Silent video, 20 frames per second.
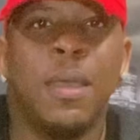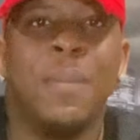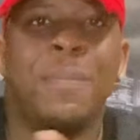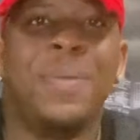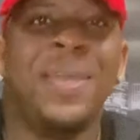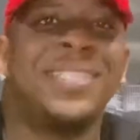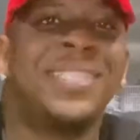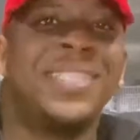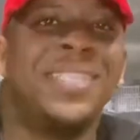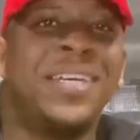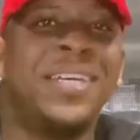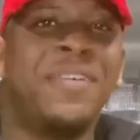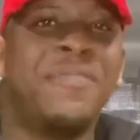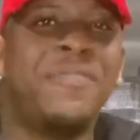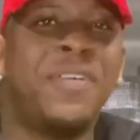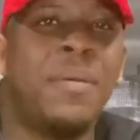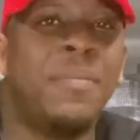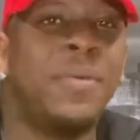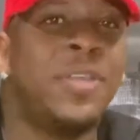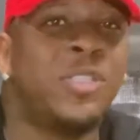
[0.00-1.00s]
Peace and love,
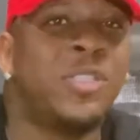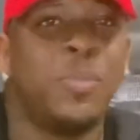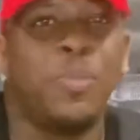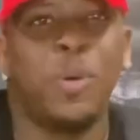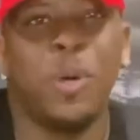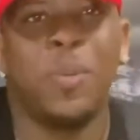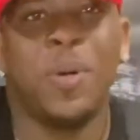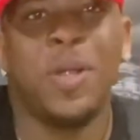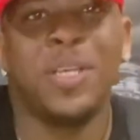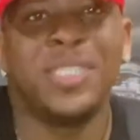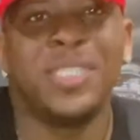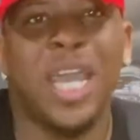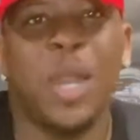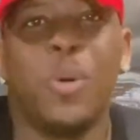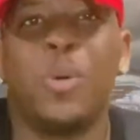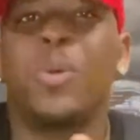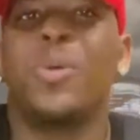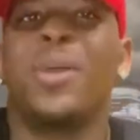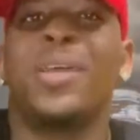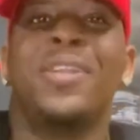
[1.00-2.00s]
family. It's your boy Amari Asad
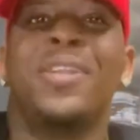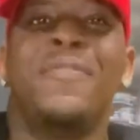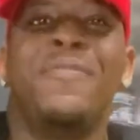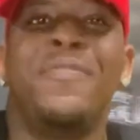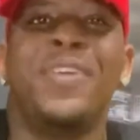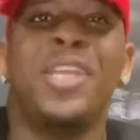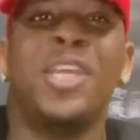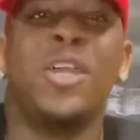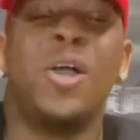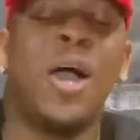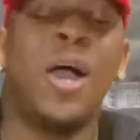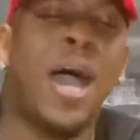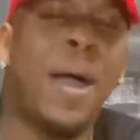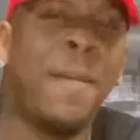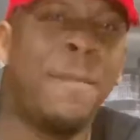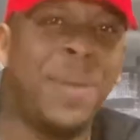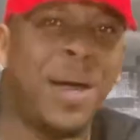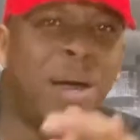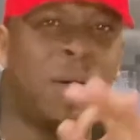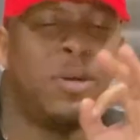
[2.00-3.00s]
with a quick little video
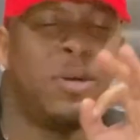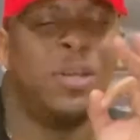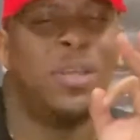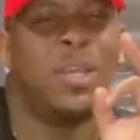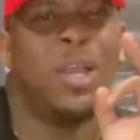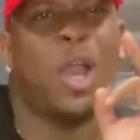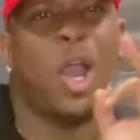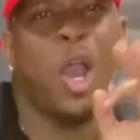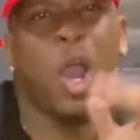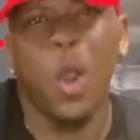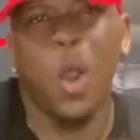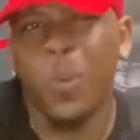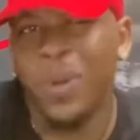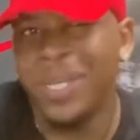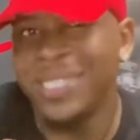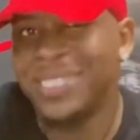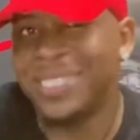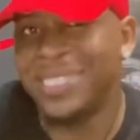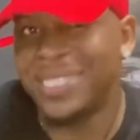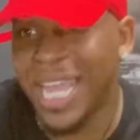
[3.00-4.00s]
about are we
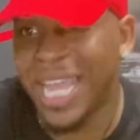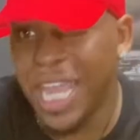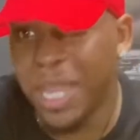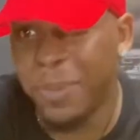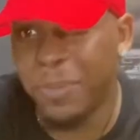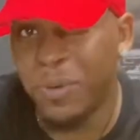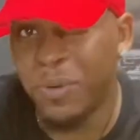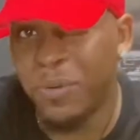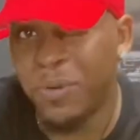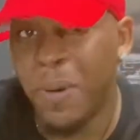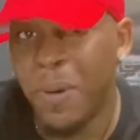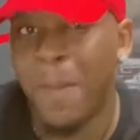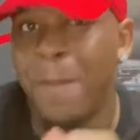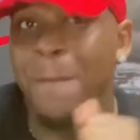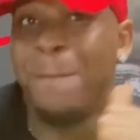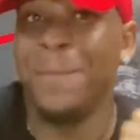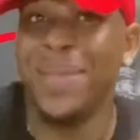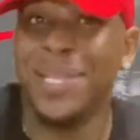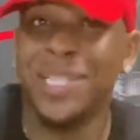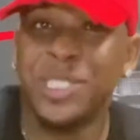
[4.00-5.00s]
stable
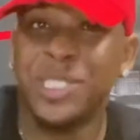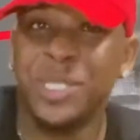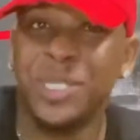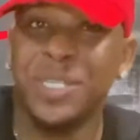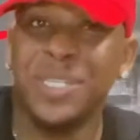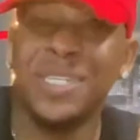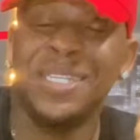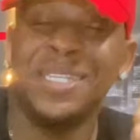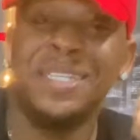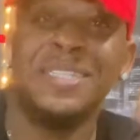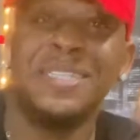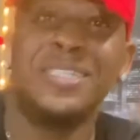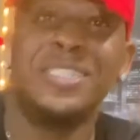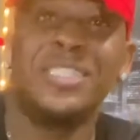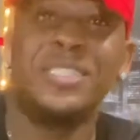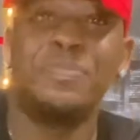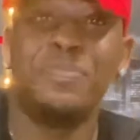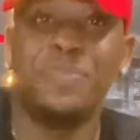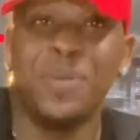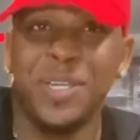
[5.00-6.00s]
mentally,
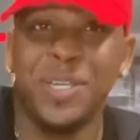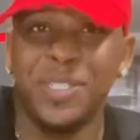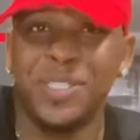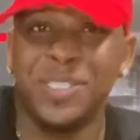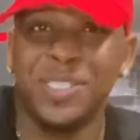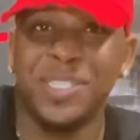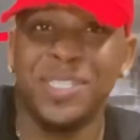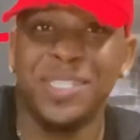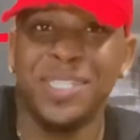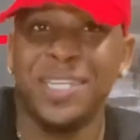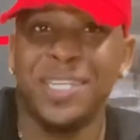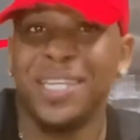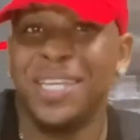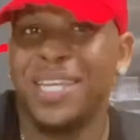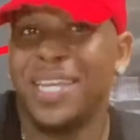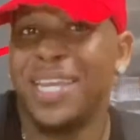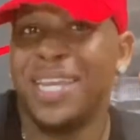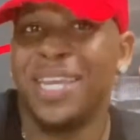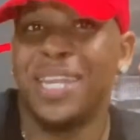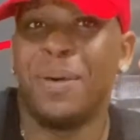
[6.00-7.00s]
spiritually,
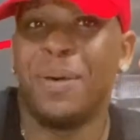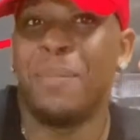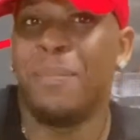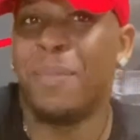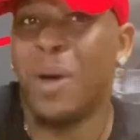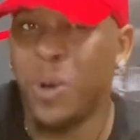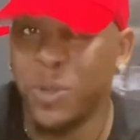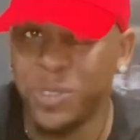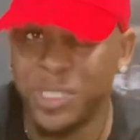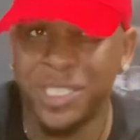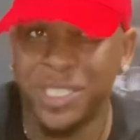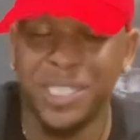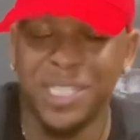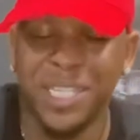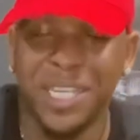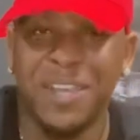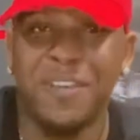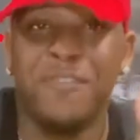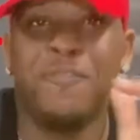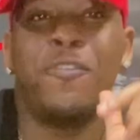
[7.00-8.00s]
and
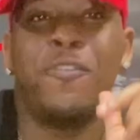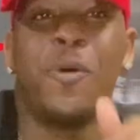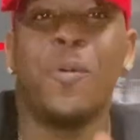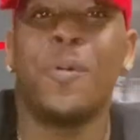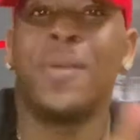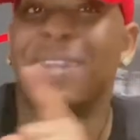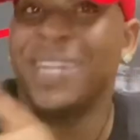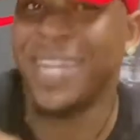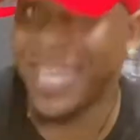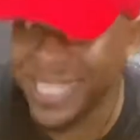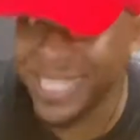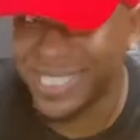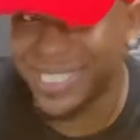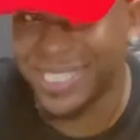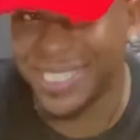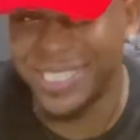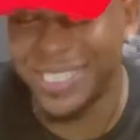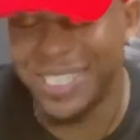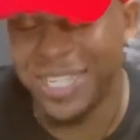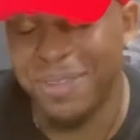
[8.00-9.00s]
emotionally for
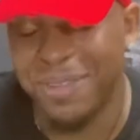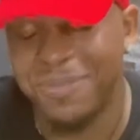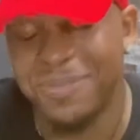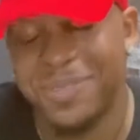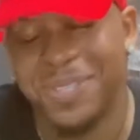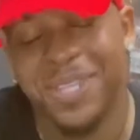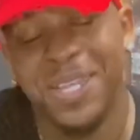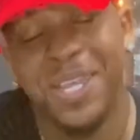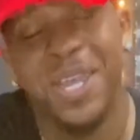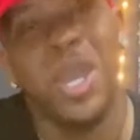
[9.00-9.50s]
relationships?